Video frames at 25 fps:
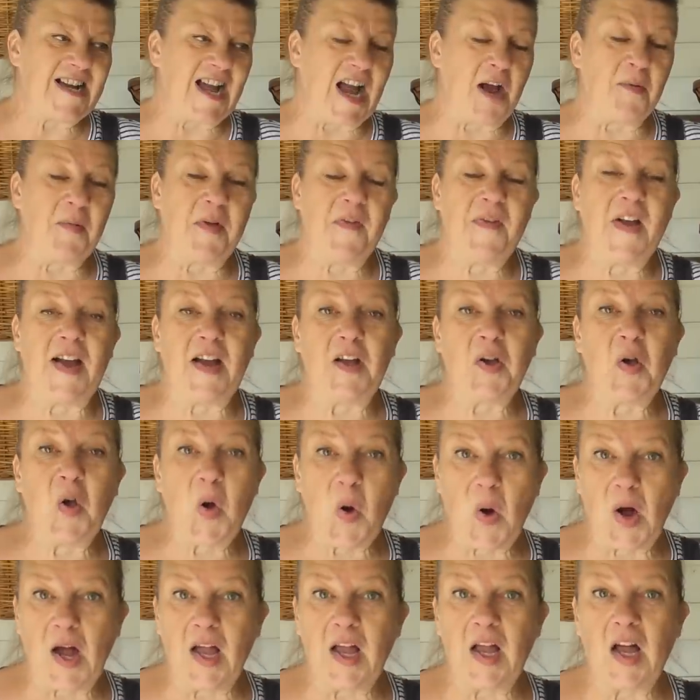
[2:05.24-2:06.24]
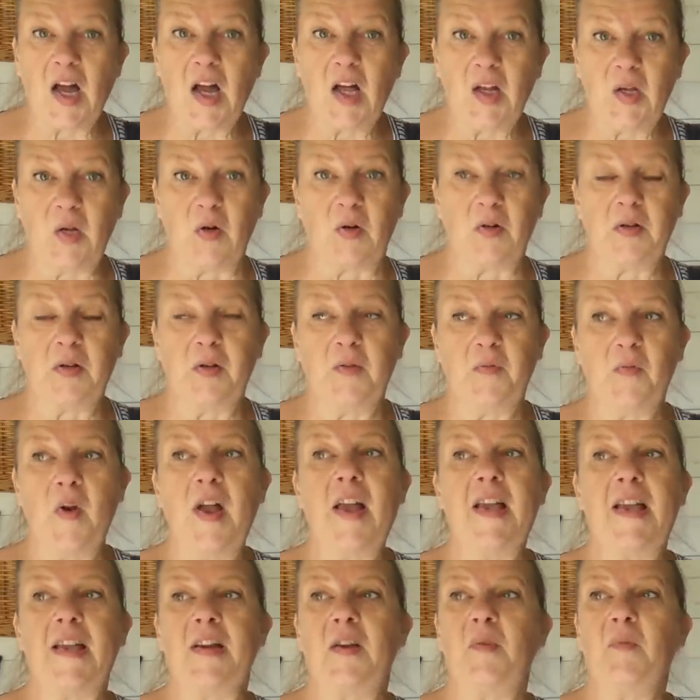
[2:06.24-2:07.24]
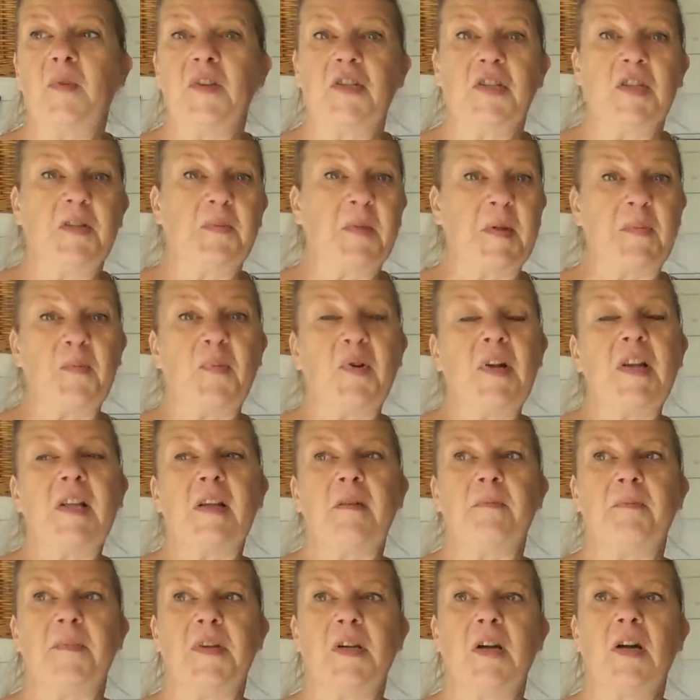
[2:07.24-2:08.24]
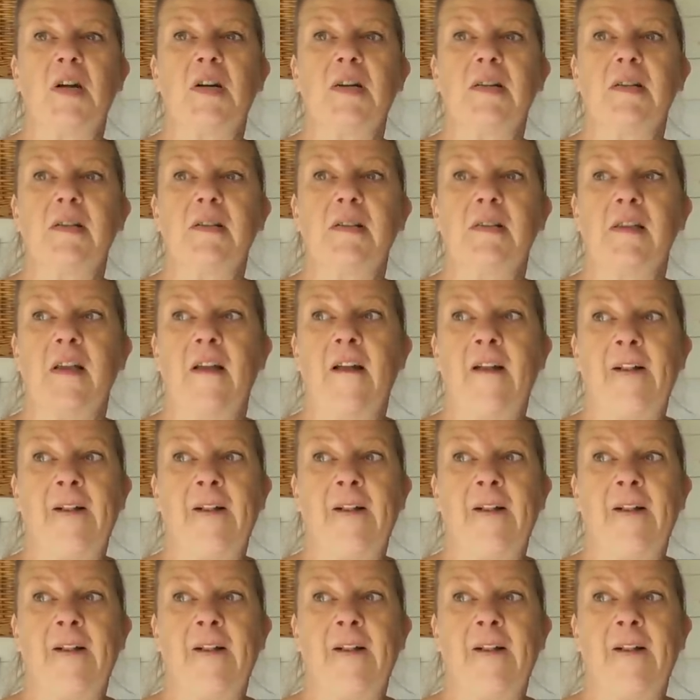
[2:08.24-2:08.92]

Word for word: And we've had quite a lot of rain, which has been brilliant because